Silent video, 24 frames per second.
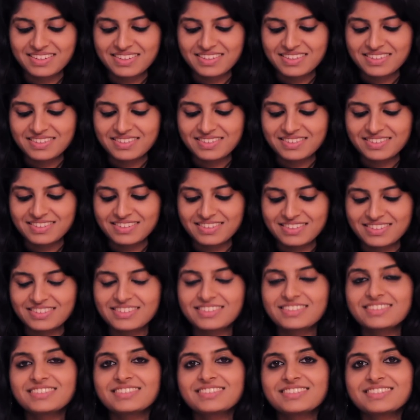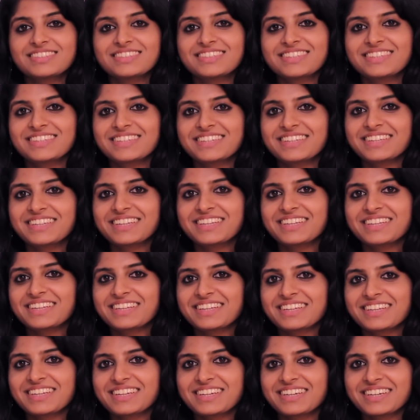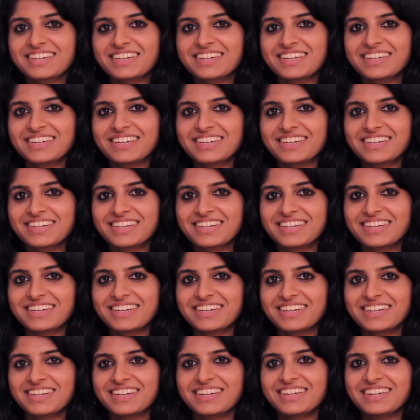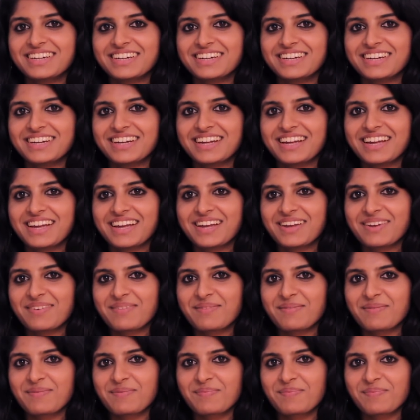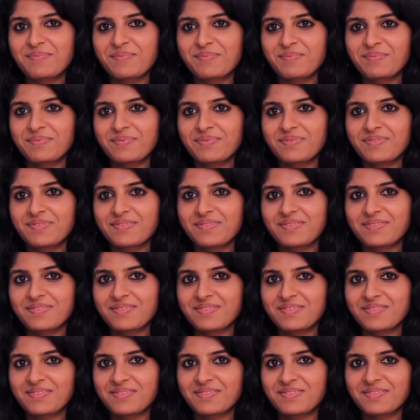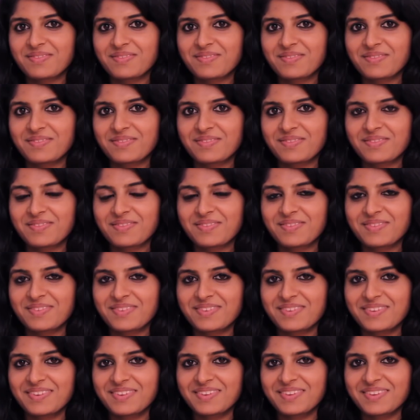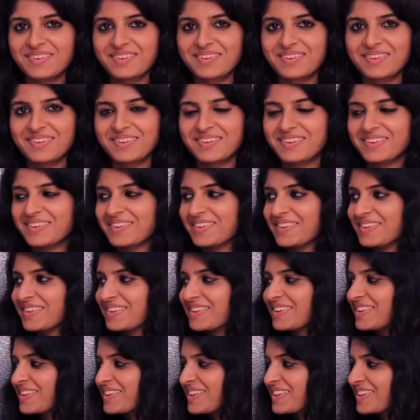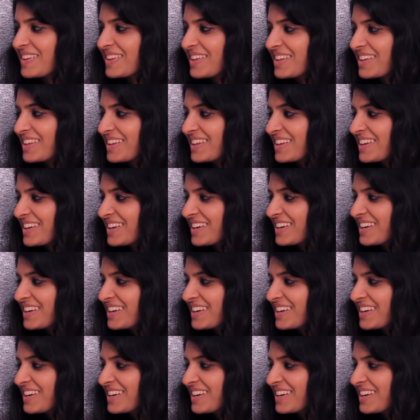No words are spoken by the person on screen.